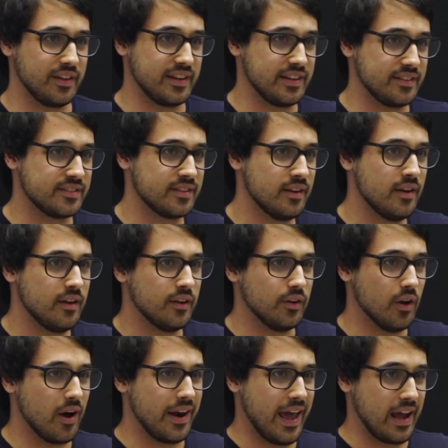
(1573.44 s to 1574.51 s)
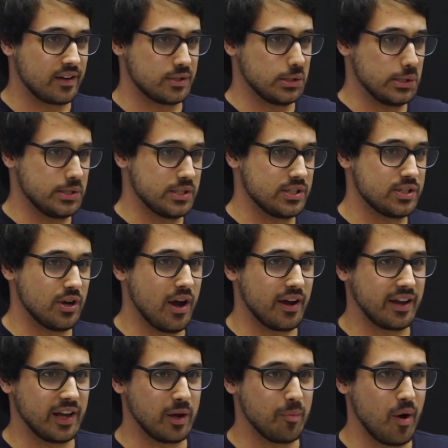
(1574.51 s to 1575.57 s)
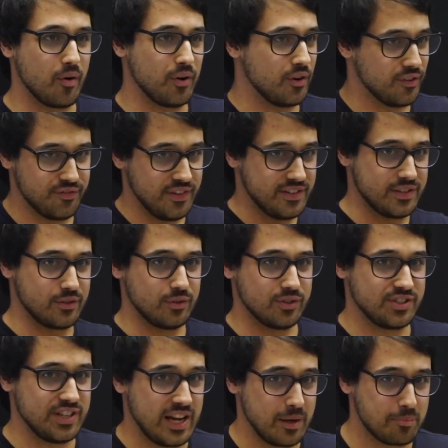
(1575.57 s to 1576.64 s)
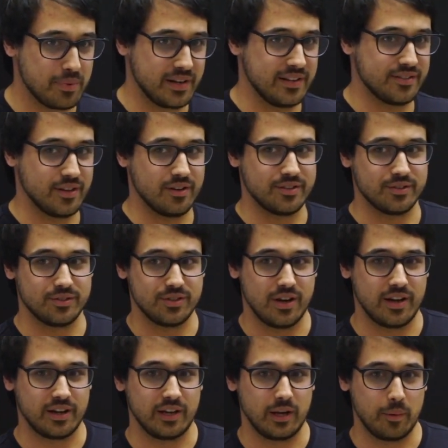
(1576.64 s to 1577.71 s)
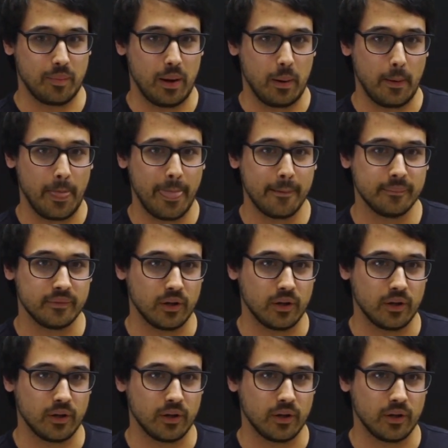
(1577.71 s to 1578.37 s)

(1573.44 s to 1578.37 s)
that he's not actually just talking about her physical shape, but he's also talking about,